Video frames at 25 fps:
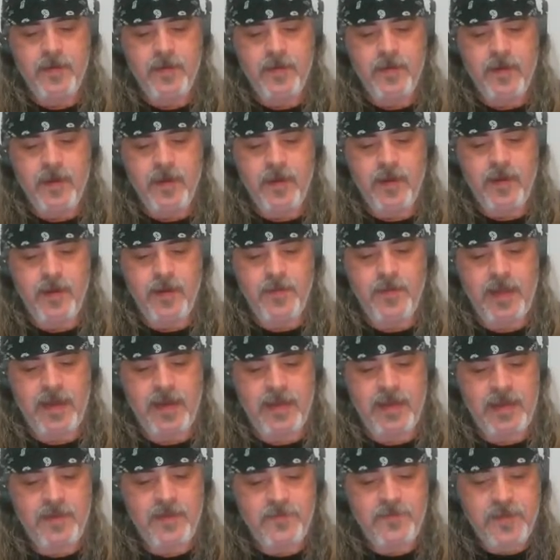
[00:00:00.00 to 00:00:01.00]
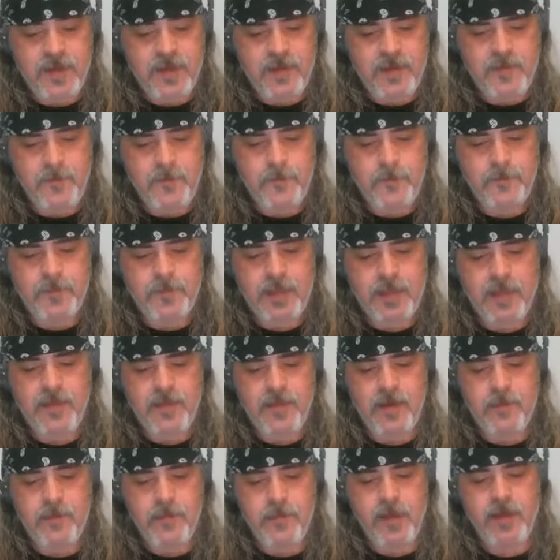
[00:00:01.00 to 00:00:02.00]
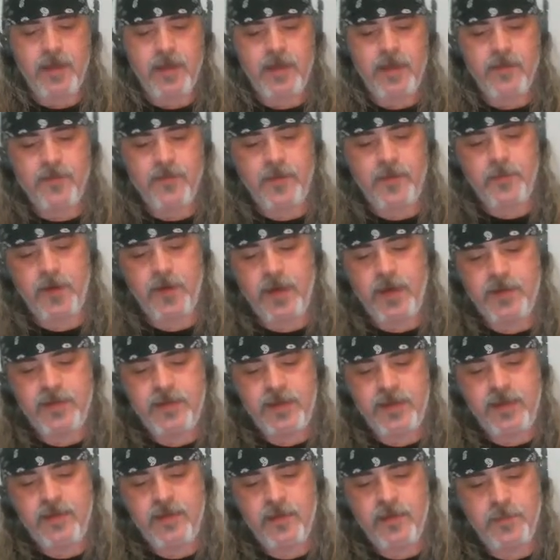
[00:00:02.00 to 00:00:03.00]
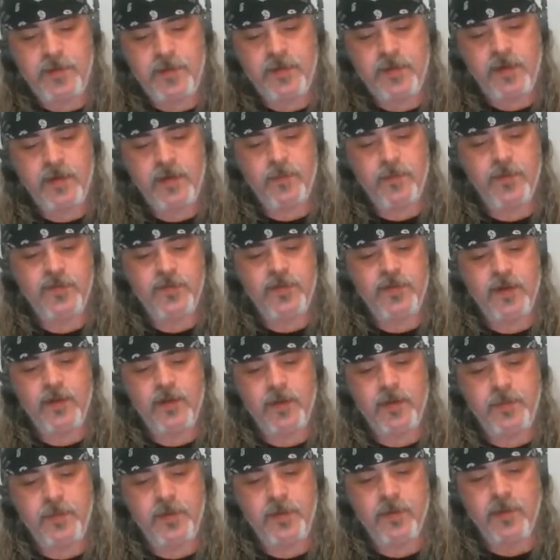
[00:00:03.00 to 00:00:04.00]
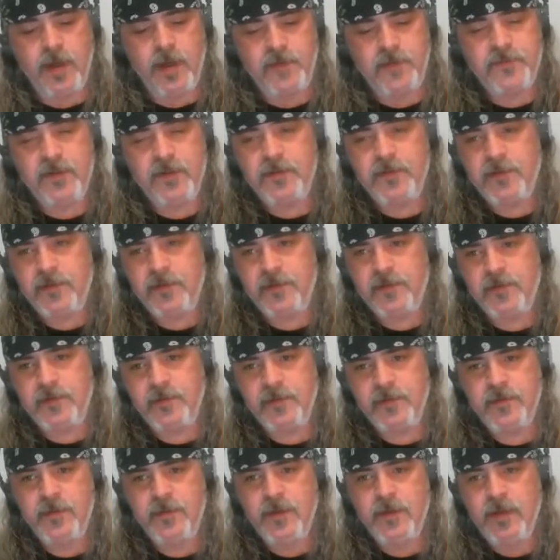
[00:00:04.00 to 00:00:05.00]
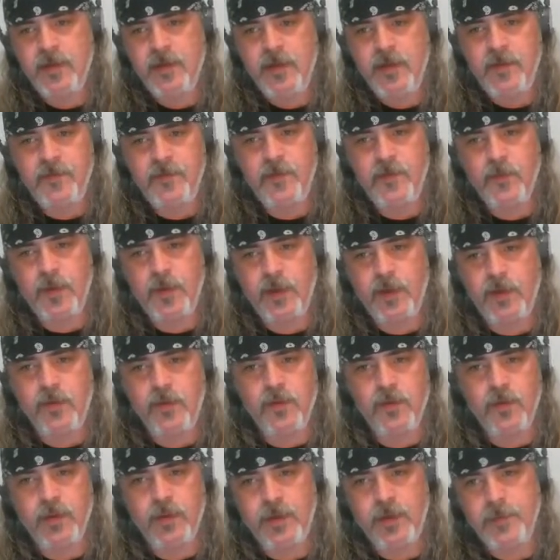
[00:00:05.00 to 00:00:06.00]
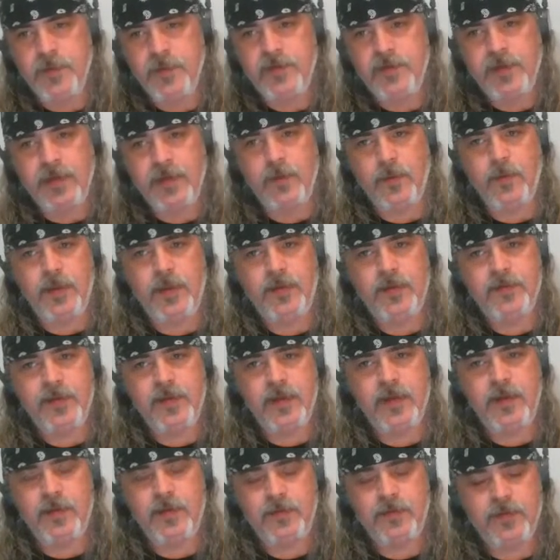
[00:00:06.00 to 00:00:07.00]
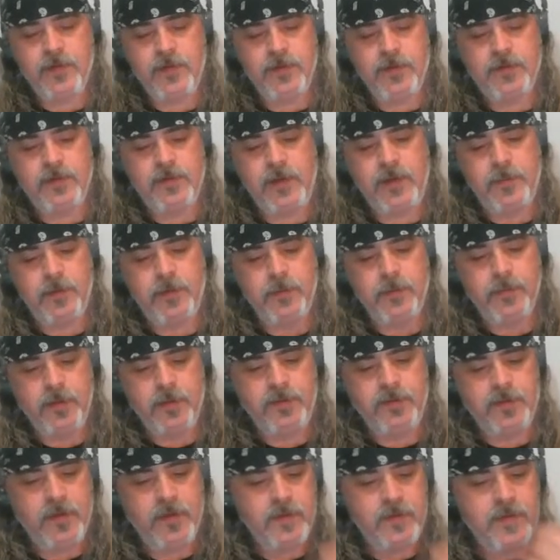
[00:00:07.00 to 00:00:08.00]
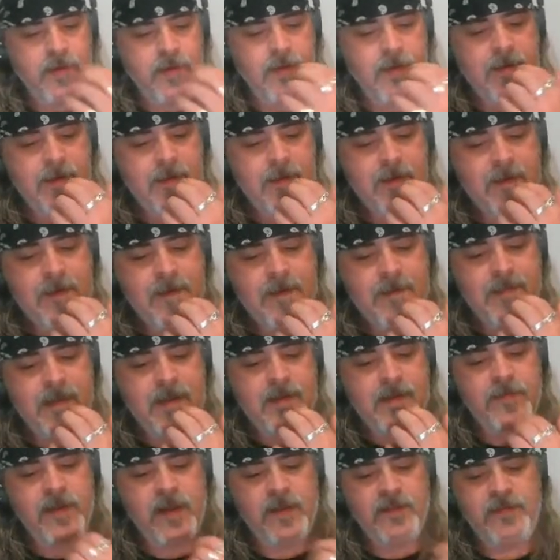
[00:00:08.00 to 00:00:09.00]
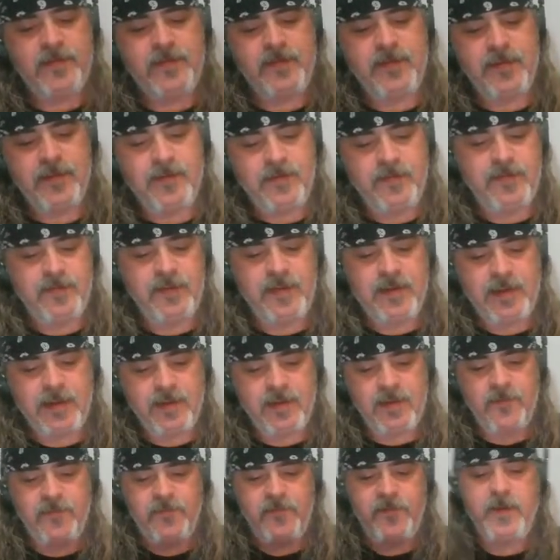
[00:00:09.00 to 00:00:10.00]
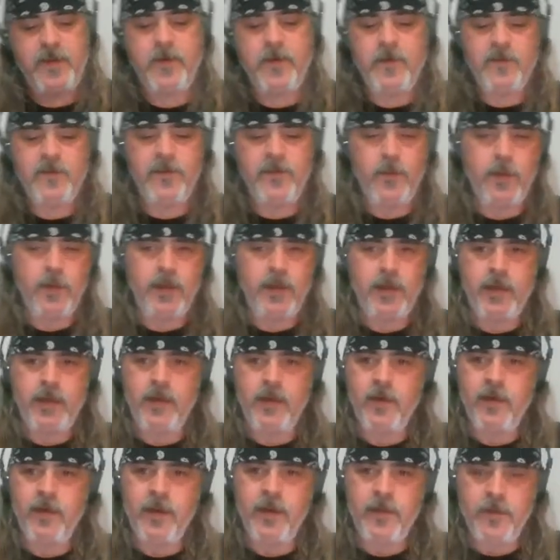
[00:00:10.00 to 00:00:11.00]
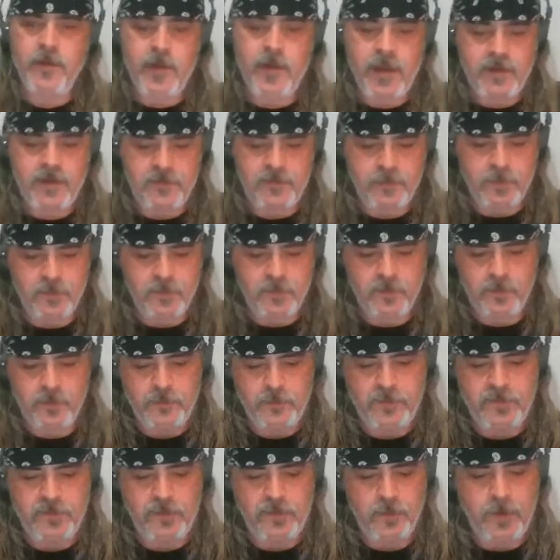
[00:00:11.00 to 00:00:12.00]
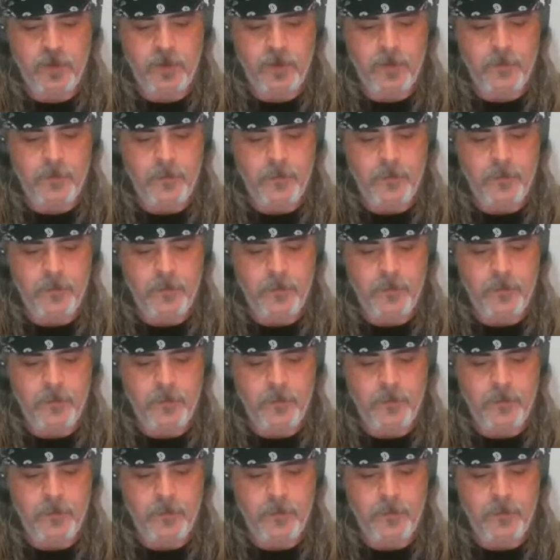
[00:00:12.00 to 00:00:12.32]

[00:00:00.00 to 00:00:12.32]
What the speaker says: that evening. And then Monday, November 18th, I'll be talking with John W. Loftus. If you want to Google him and check out what he's done, he's got a couple of books out there. Then I've got Sinning Kafir, so we're going to hear another ex-Muslim story.